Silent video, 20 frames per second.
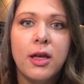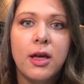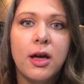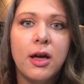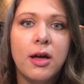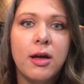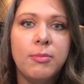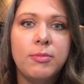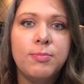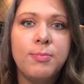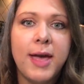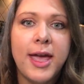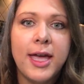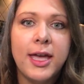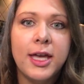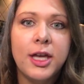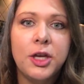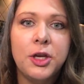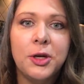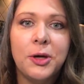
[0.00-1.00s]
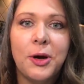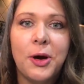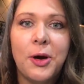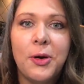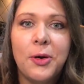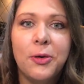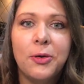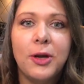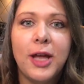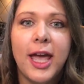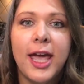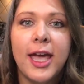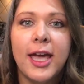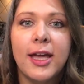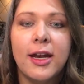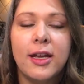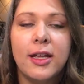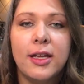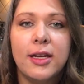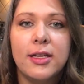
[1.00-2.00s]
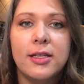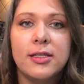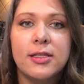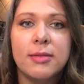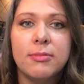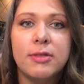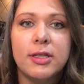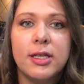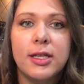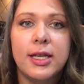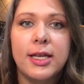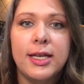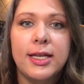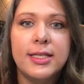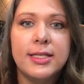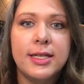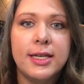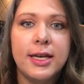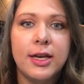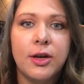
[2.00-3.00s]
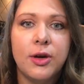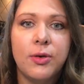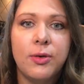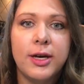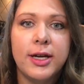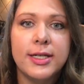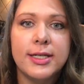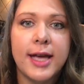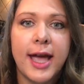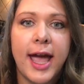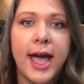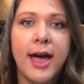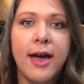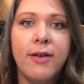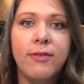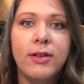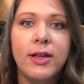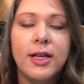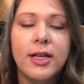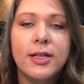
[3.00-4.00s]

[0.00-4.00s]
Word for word: um, make it your own, and it is something easy and quick to have.